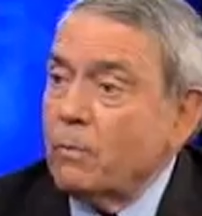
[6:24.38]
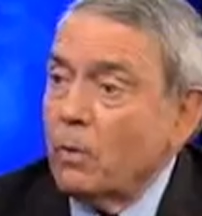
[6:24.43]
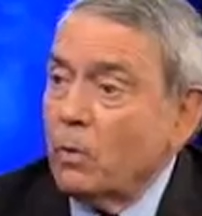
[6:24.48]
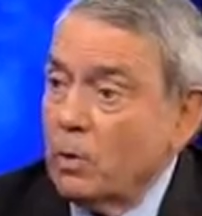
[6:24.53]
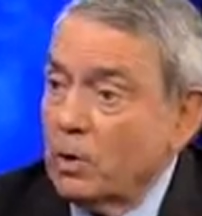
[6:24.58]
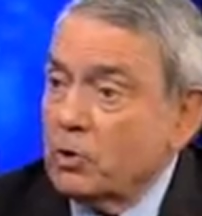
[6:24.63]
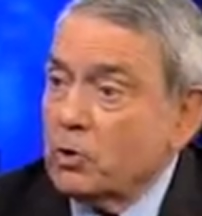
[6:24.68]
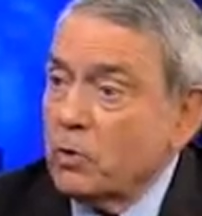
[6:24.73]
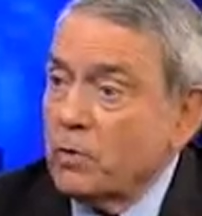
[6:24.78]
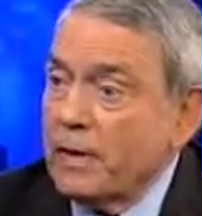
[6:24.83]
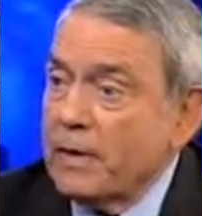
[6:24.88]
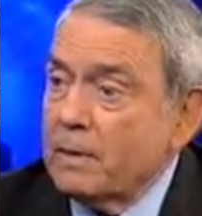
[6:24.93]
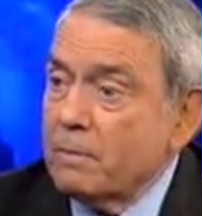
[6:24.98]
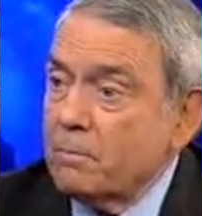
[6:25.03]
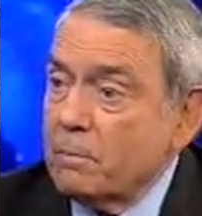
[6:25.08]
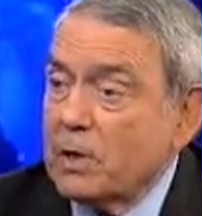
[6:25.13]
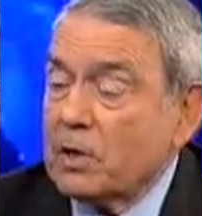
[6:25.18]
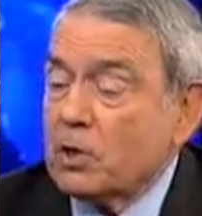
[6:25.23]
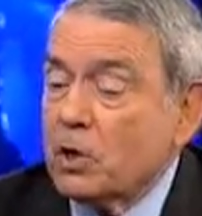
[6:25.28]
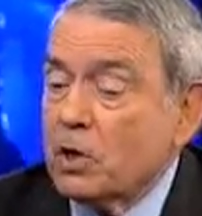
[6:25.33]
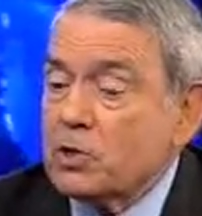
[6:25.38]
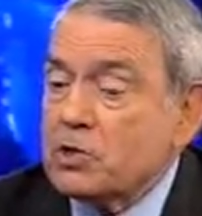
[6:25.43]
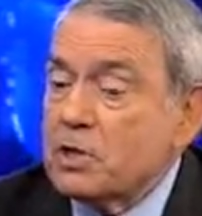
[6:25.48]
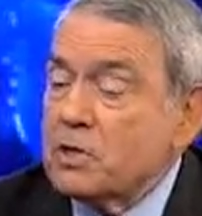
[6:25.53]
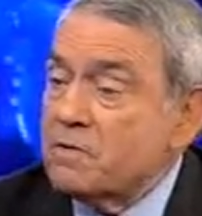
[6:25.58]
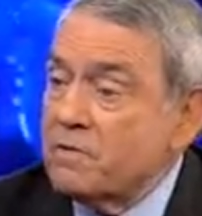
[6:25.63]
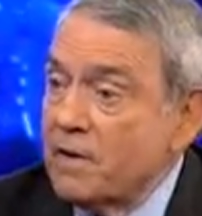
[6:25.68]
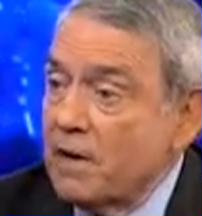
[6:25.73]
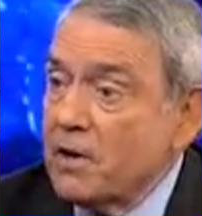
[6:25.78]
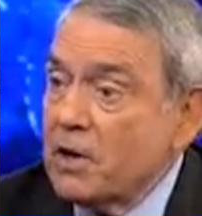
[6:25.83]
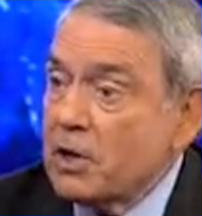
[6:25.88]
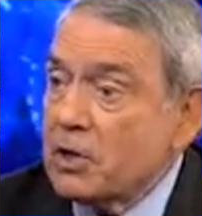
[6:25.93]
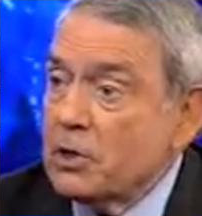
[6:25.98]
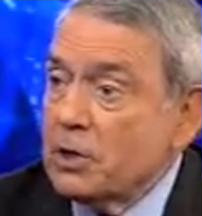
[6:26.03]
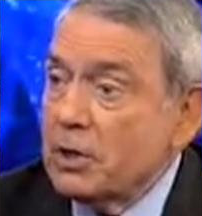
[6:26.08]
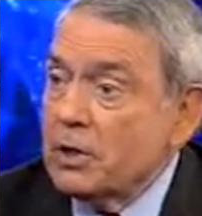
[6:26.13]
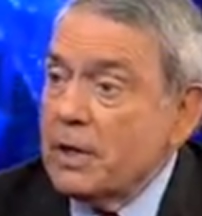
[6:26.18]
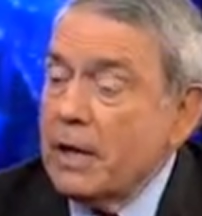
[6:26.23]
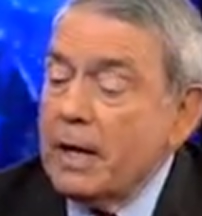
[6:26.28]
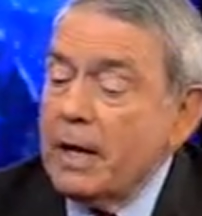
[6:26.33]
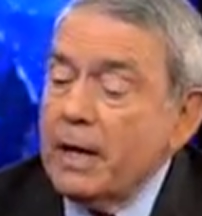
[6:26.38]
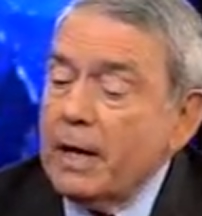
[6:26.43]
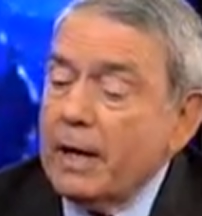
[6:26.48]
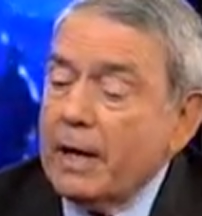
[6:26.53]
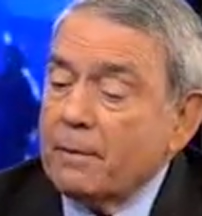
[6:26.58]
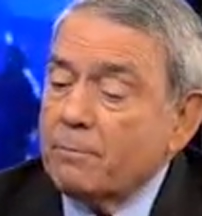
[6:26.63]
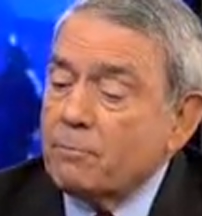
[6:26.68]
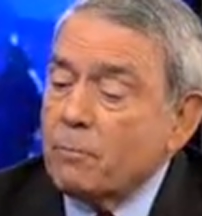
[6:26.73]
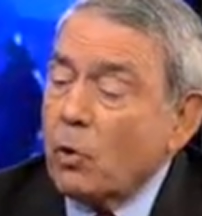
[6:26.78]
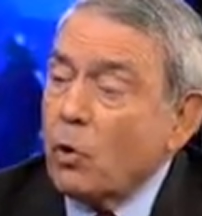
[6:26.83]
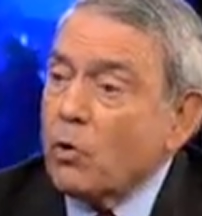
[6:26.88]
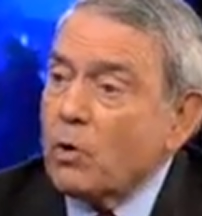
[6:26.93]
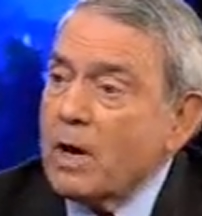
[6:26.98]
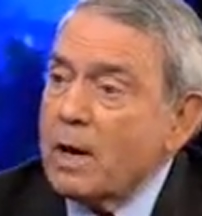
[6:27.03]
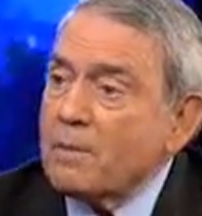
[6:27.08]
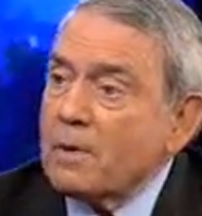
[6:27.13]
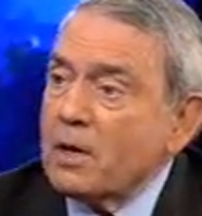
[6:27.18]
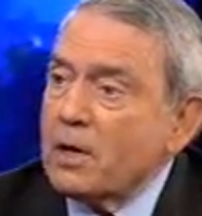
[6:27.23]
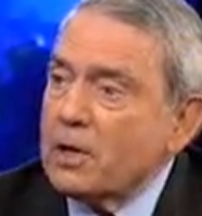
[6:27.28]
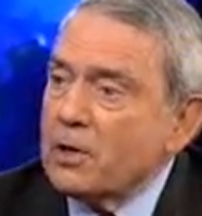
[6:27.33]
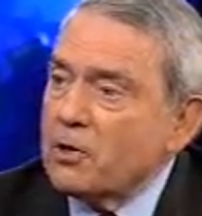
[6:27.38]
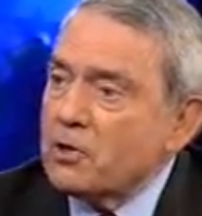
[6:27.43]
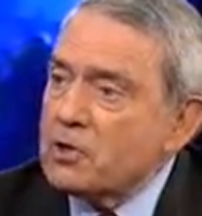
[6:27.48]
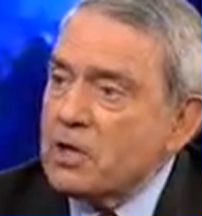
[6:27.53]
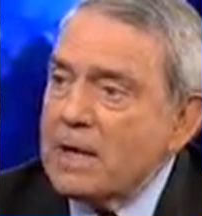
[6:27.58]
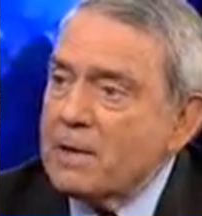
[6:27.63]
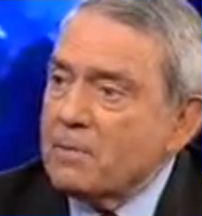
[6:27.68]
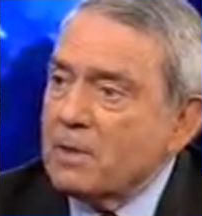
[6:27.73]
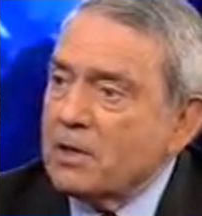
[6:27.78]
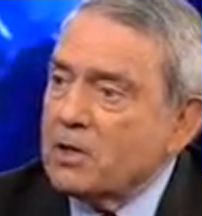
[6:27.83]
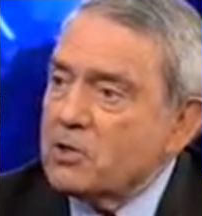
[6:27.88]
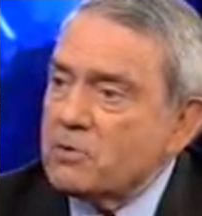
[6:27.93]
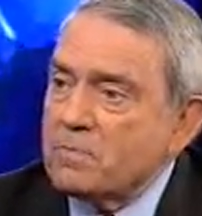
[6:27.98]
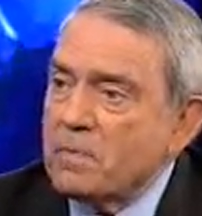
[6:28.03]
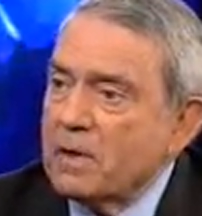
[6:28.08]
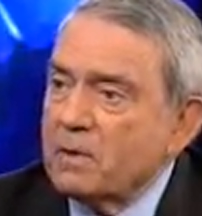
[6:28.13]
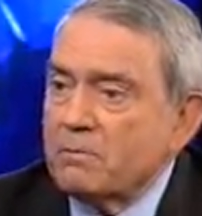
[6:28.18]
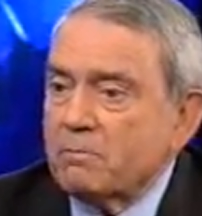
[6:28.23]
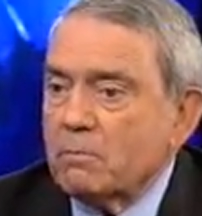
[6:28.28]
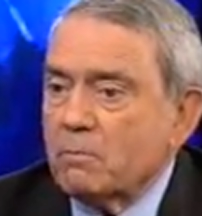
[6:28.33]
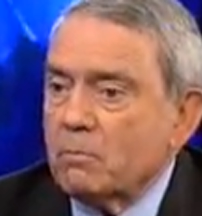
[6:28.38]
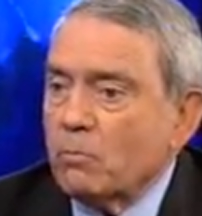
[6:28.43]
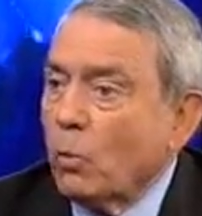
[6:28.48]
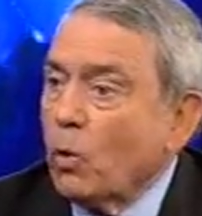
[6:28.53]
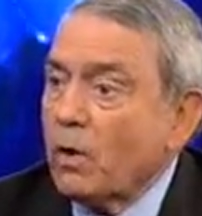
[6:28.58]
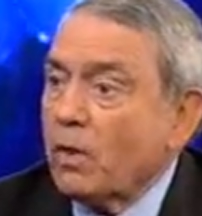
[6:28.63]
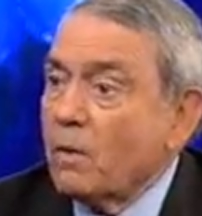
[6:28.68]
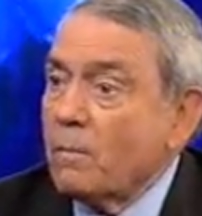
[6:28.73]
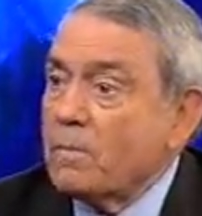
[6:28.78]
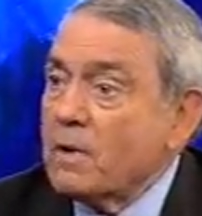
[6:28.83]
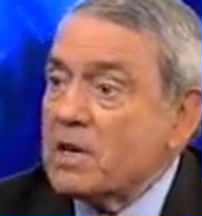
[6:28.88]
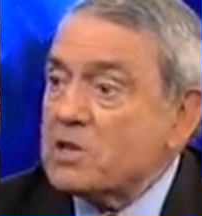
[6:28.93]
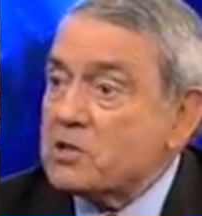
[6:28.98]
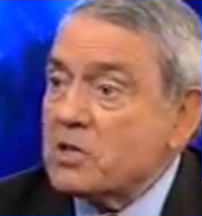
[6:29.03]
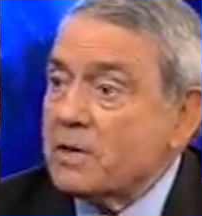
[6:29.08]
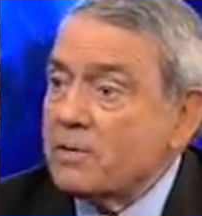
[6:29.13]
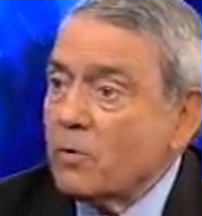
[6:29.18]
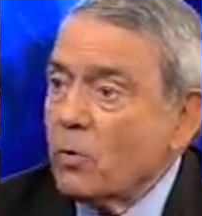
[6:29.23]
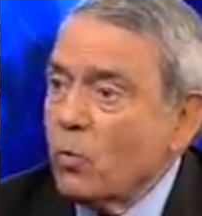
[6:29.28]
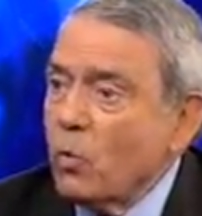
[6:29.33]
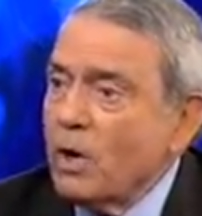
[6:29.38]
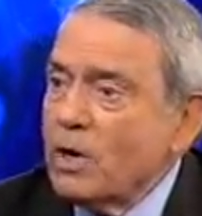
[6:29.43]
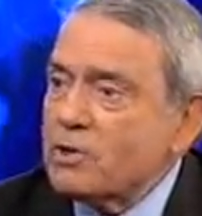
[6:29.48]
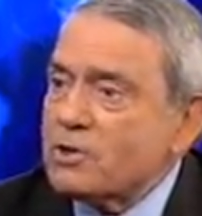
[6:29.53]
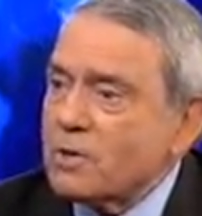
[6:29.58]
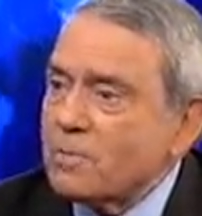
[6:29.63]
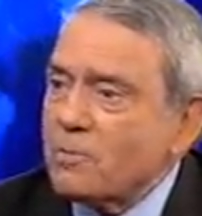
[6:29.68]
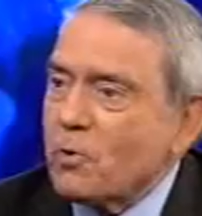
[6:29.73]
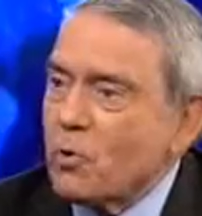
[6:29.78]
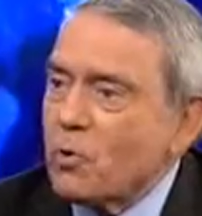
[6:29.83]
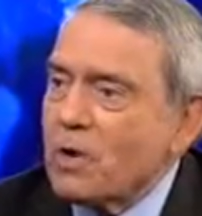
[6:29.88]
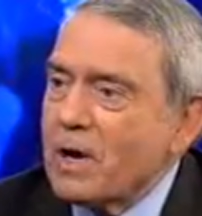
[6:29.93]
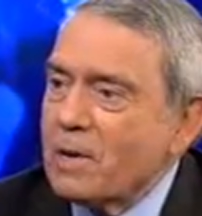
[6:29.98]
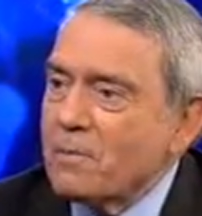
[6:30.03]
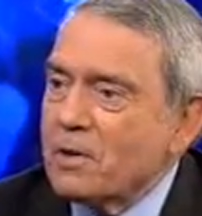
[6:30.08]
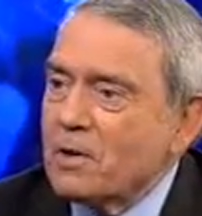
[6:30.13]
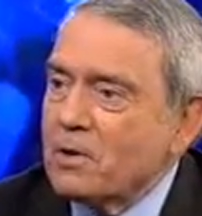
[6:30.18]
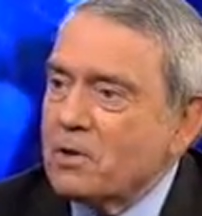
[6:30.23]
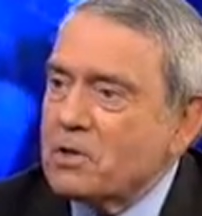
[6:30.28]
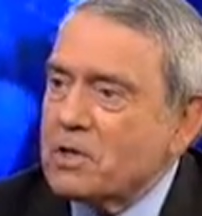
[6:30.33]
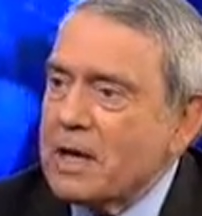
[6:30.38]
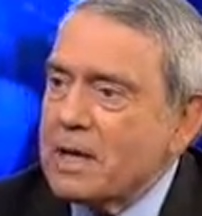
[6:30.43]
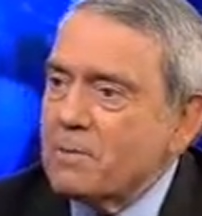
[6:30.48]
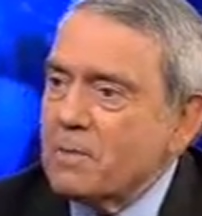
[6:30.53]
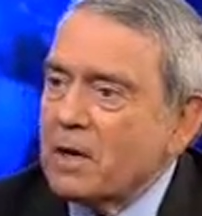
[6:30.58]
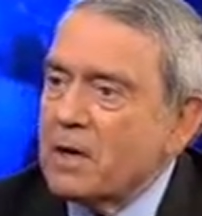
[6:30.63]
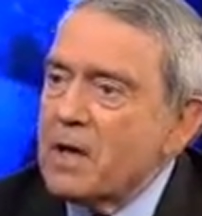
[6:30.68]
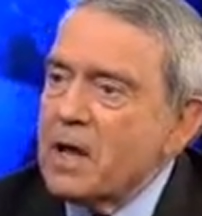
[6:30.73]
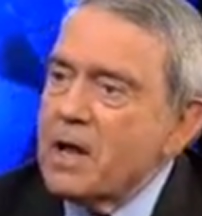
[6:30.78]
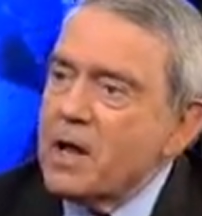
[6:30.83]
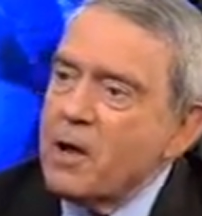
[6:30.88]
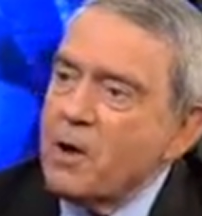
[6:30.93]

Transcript: will do that because he's very good at programming entertainment. He's been one of the best there ever was at programming entertainment.